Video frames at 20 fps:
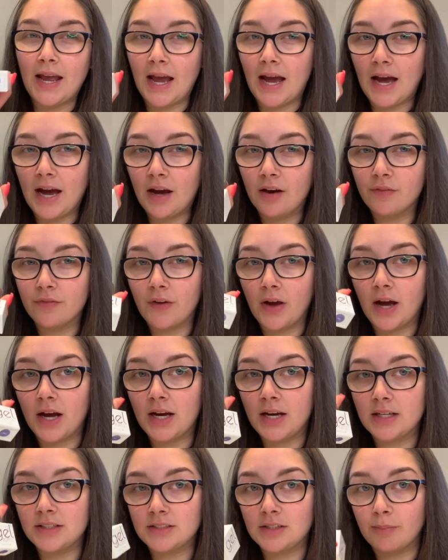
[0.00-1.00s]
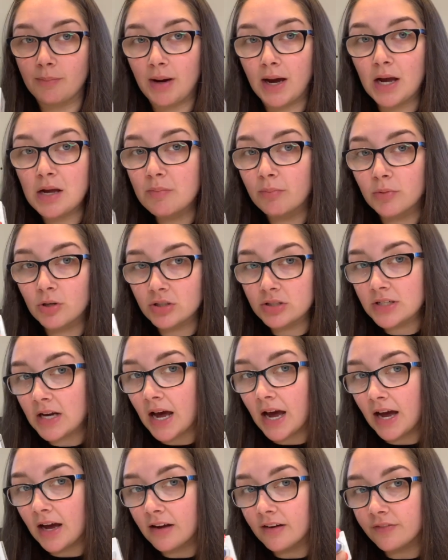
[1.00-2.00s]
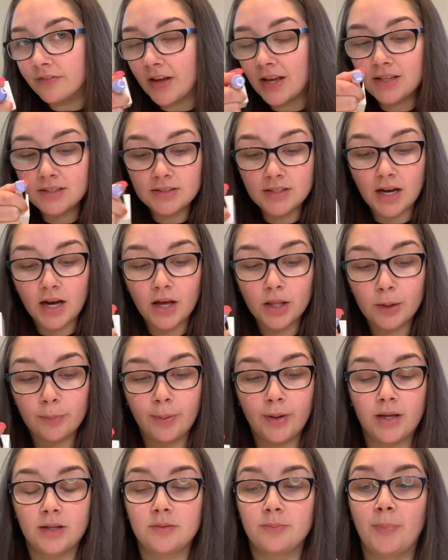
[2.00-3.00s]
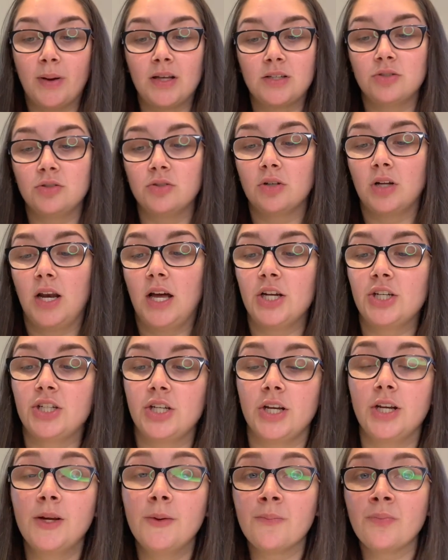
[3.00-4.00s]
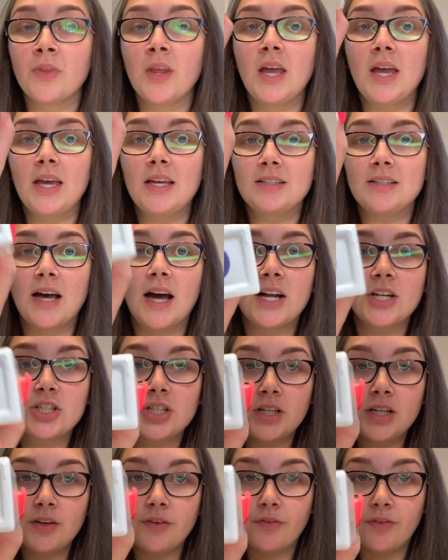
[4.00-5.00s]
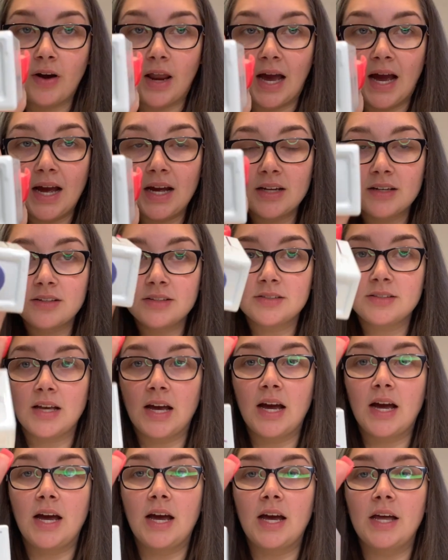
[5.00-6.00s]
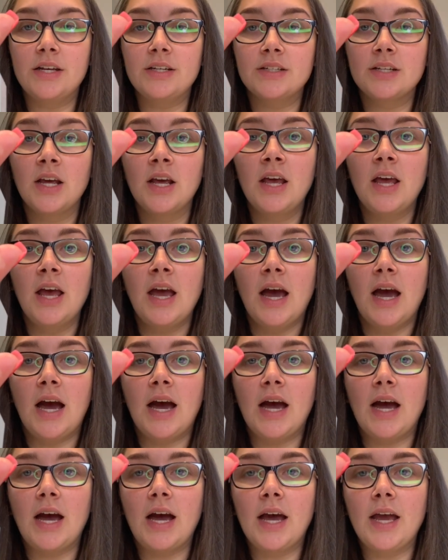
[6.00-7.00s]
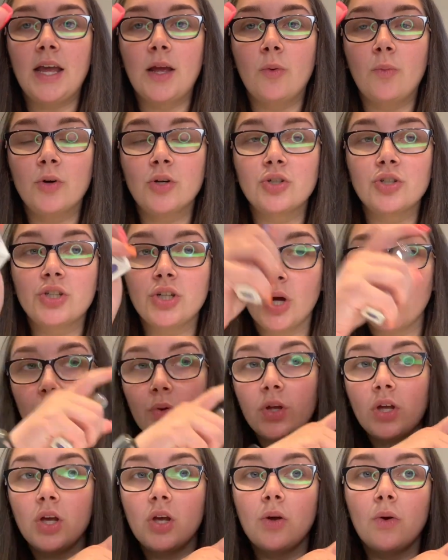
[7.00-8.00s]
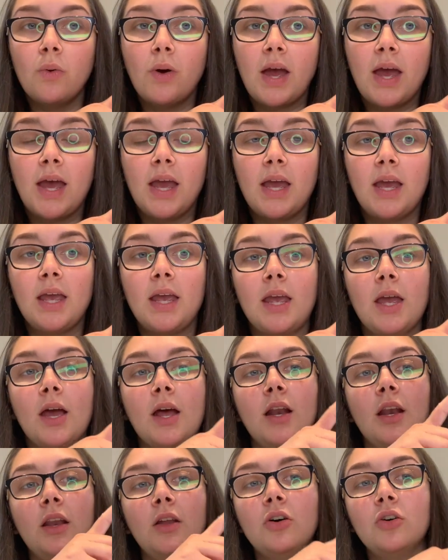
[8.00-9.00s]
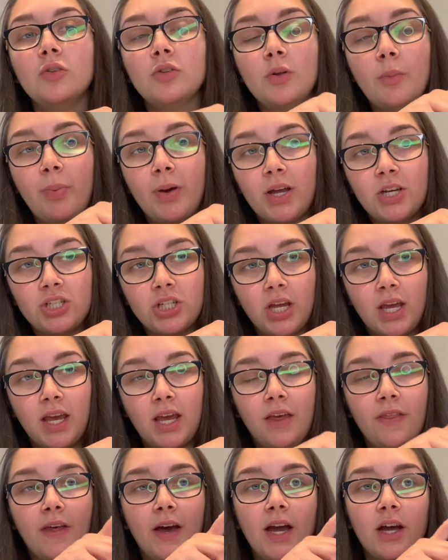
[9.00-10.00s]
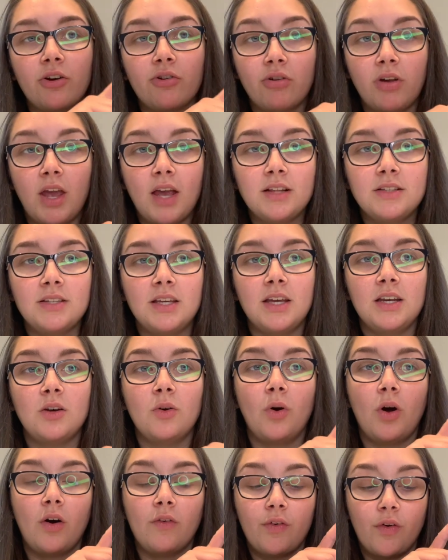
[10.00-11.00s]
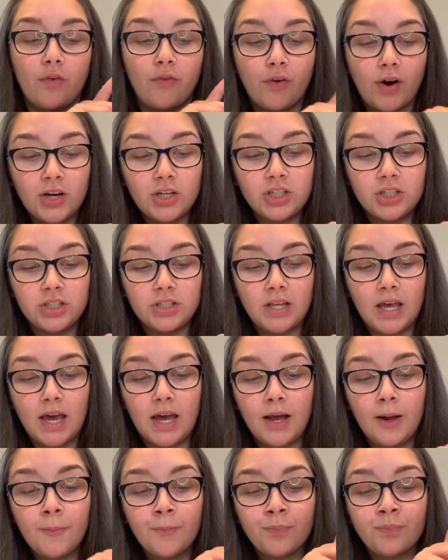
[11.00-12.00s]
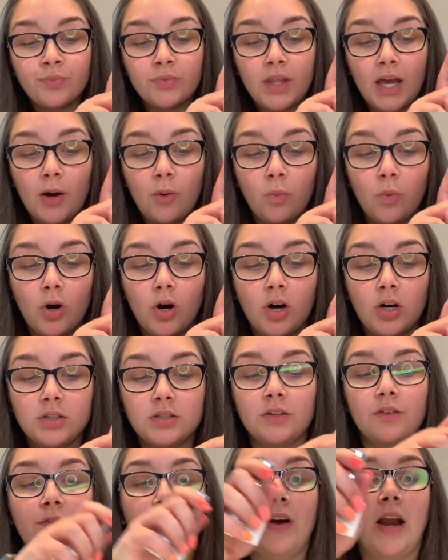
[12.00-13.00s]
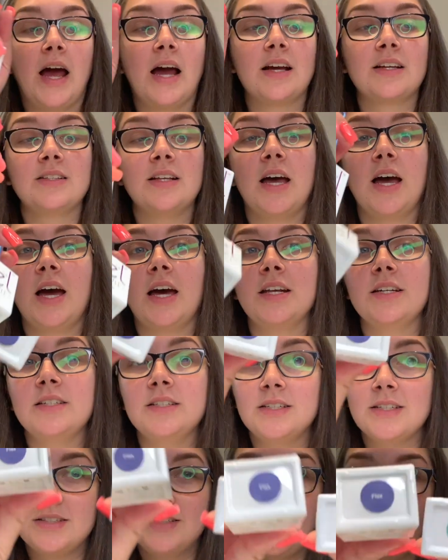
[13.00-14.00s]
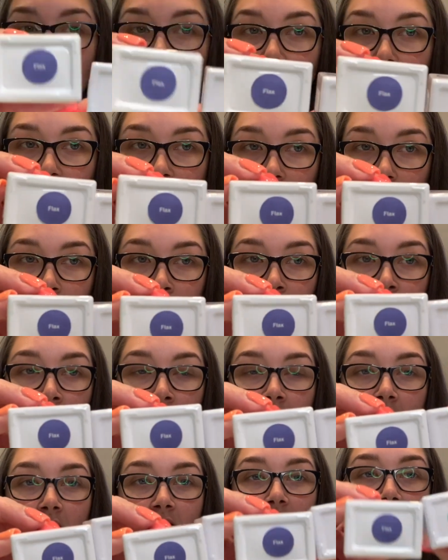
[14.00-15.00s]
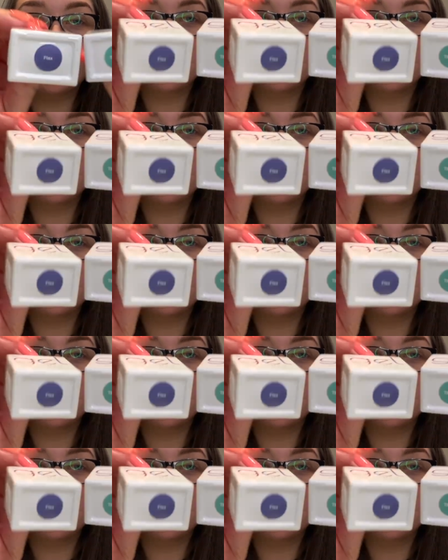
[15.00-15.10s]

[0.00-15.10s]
have as my must-have isn't out of the pastel collection, it's actually flax, and I will show you a little picture here that I created of a French set that was flax and Tiffany. So